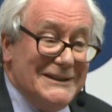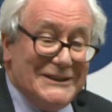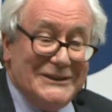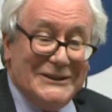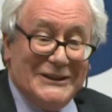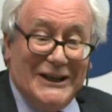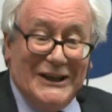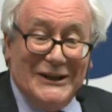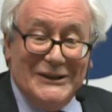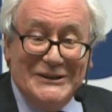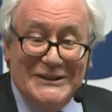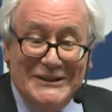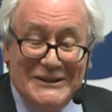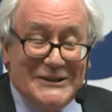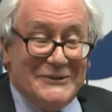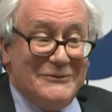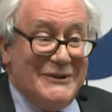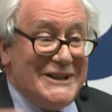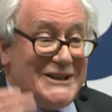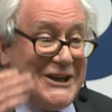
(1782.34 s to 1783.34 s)
You know,
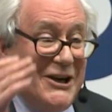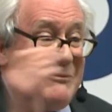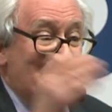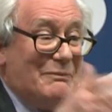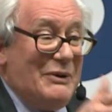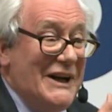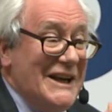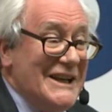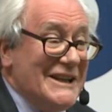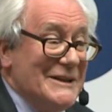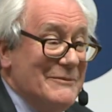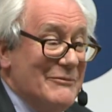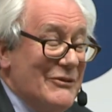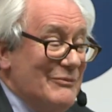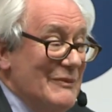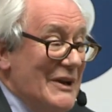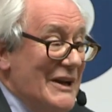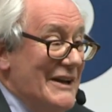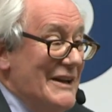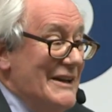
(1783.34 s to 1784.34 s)
we don't pay them
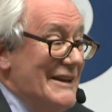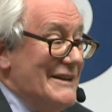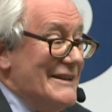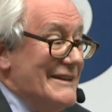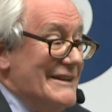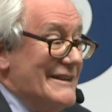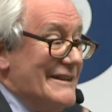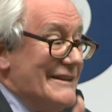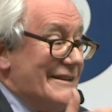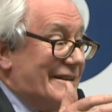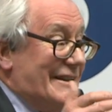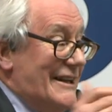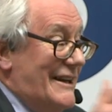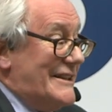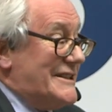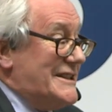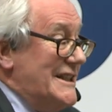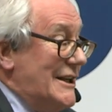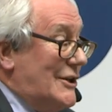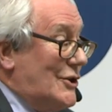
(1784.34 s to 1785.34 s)

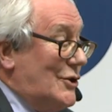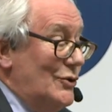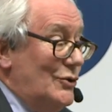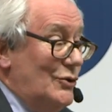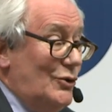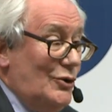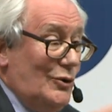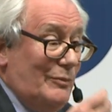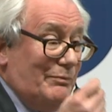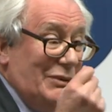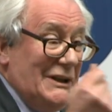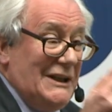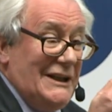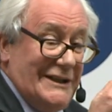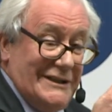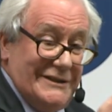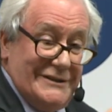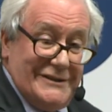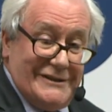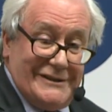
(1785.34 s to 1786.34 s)
30 cool
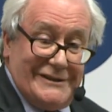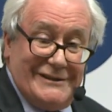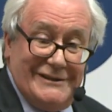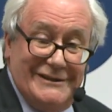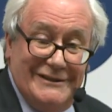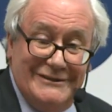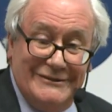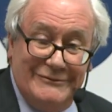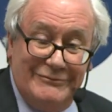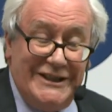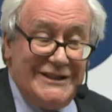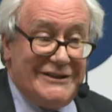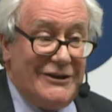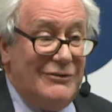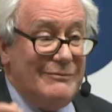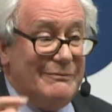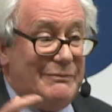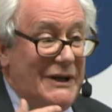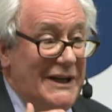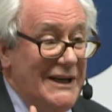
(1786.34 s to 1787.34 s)
billions. We
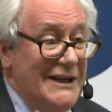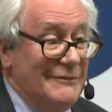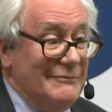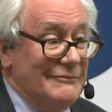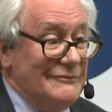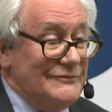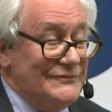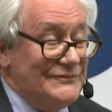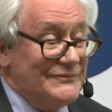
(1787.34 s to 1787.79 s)
don't pay them.